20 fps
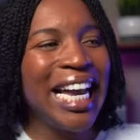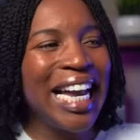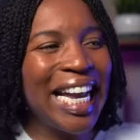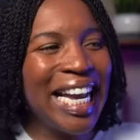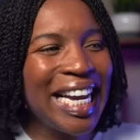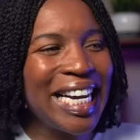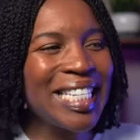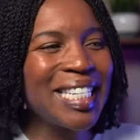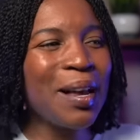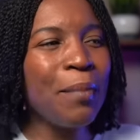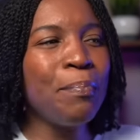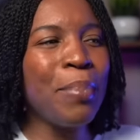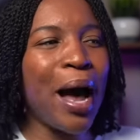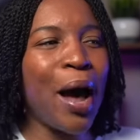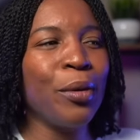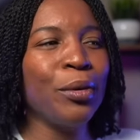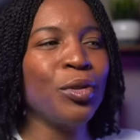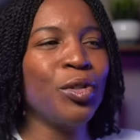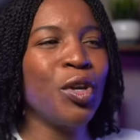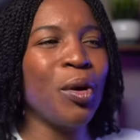He is
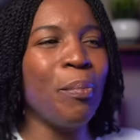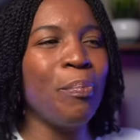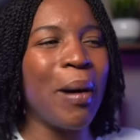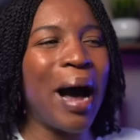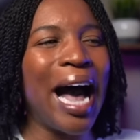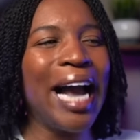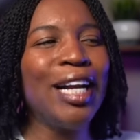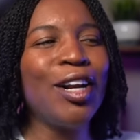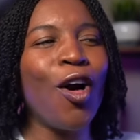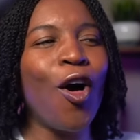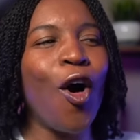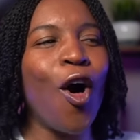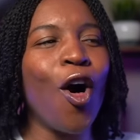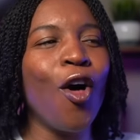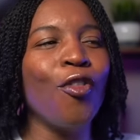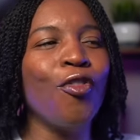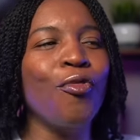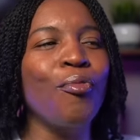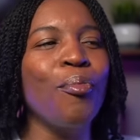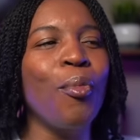about to bite
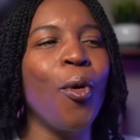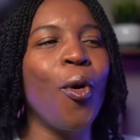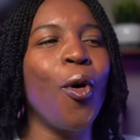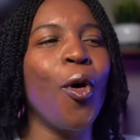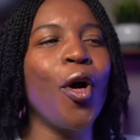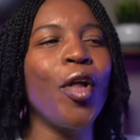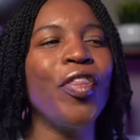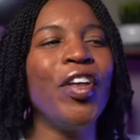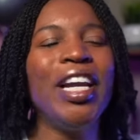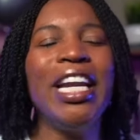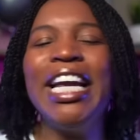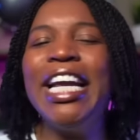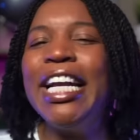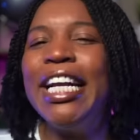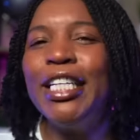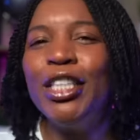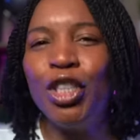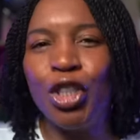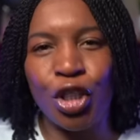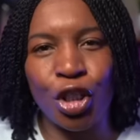off more than he
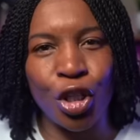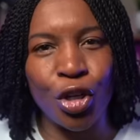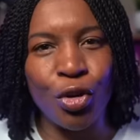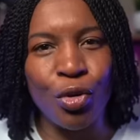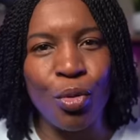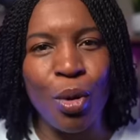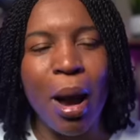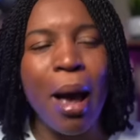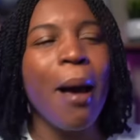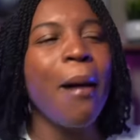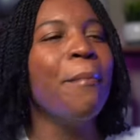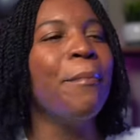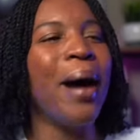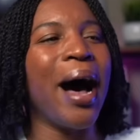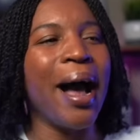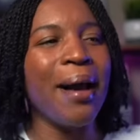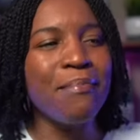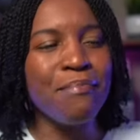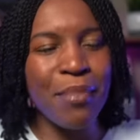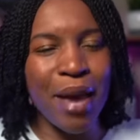can chew
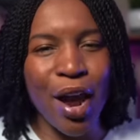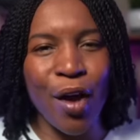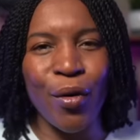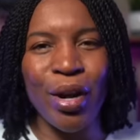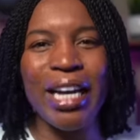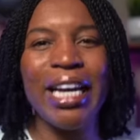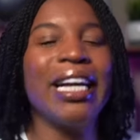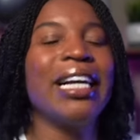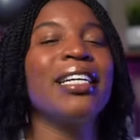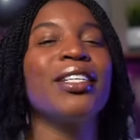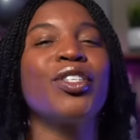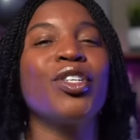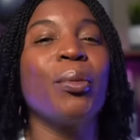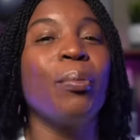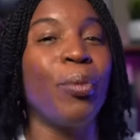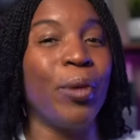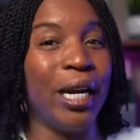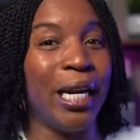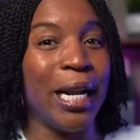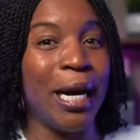by marrying
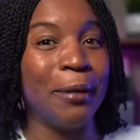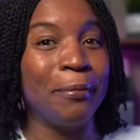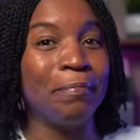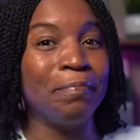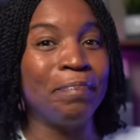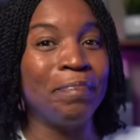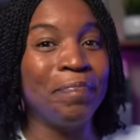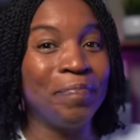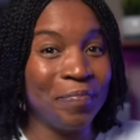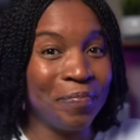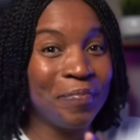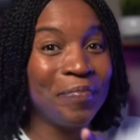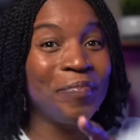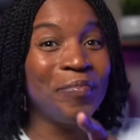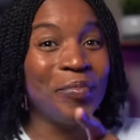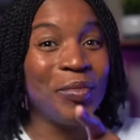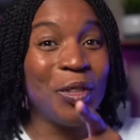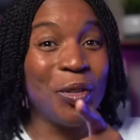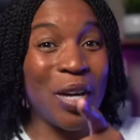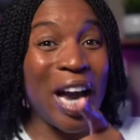Sabrina.
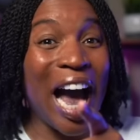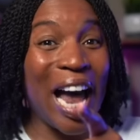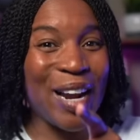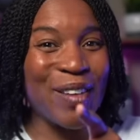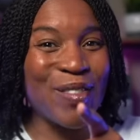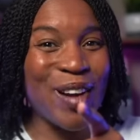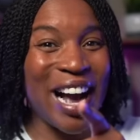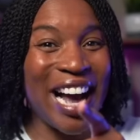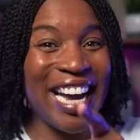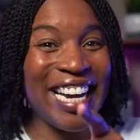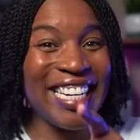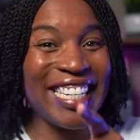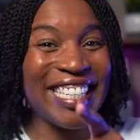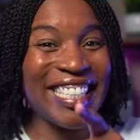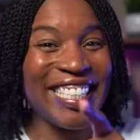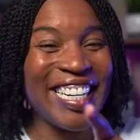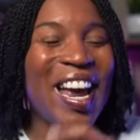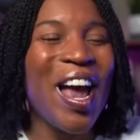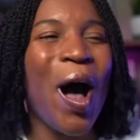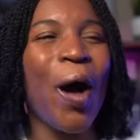You got it, right?
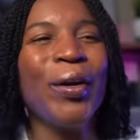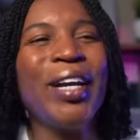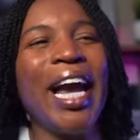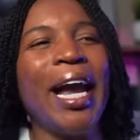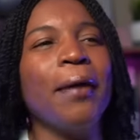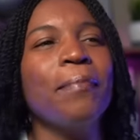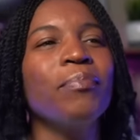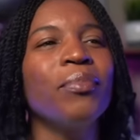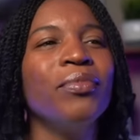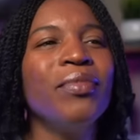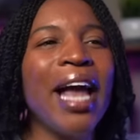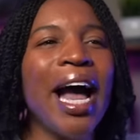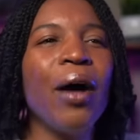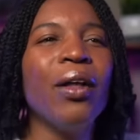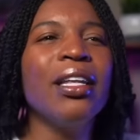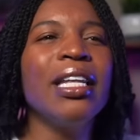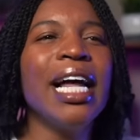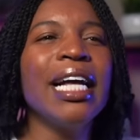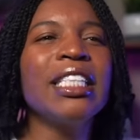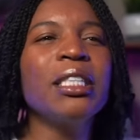Okay,
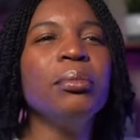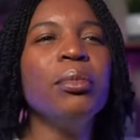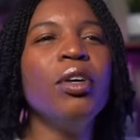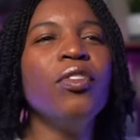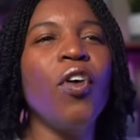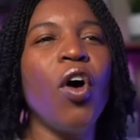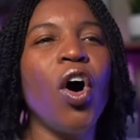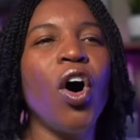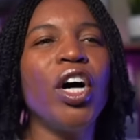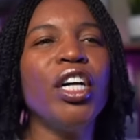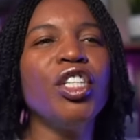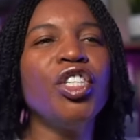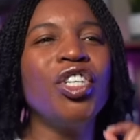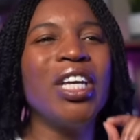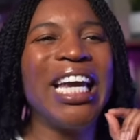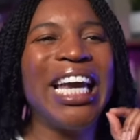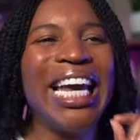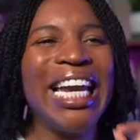now let's move on to